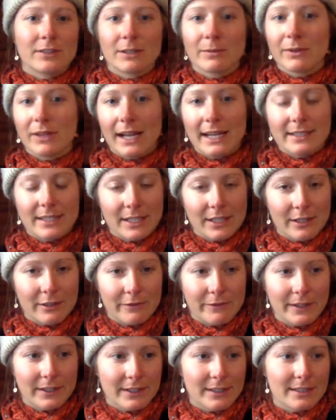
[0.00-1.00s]
verbalizing
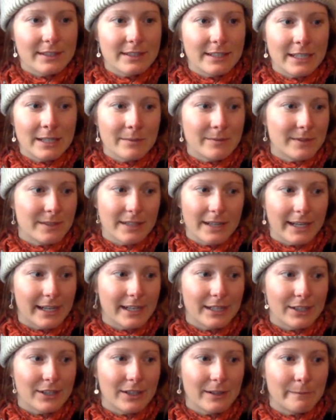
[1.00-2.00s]
your fears seems
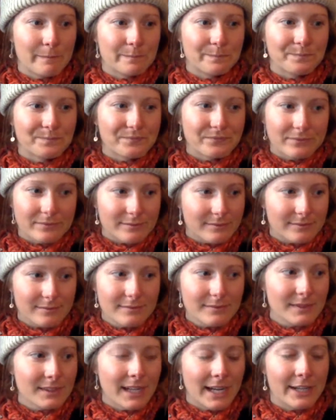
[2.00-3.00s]
like.
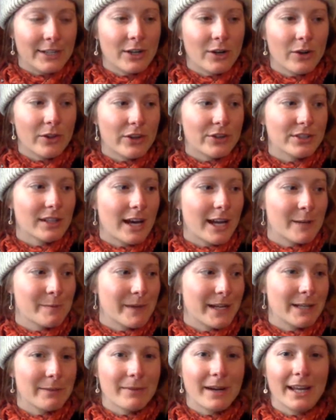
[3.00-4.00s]
I know there's a lot
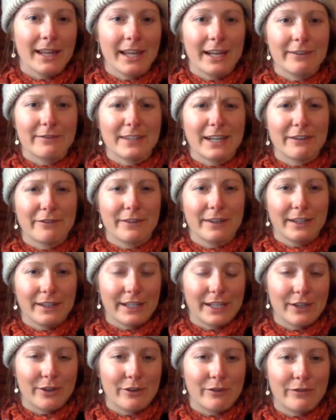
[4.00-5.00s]
of men in my life
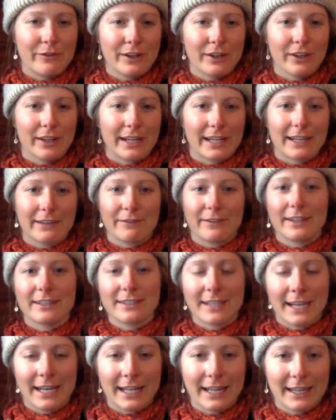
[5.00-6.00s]
definitely who feel like if
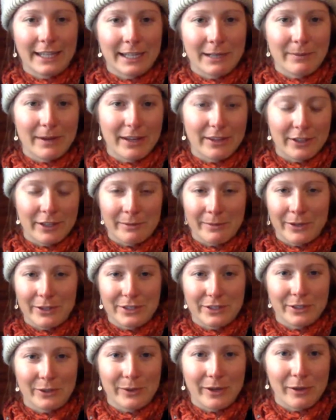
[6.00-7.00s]
they say anything about their
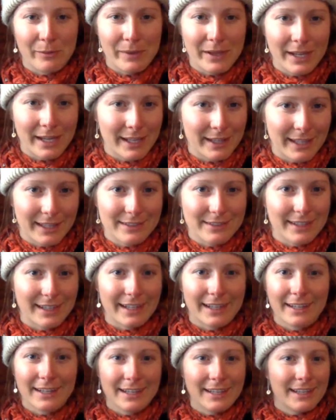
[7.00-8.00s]
emotional well-being, that's
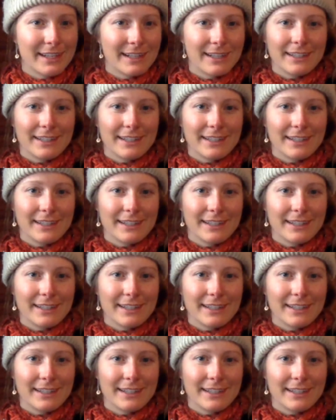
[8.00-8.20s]
like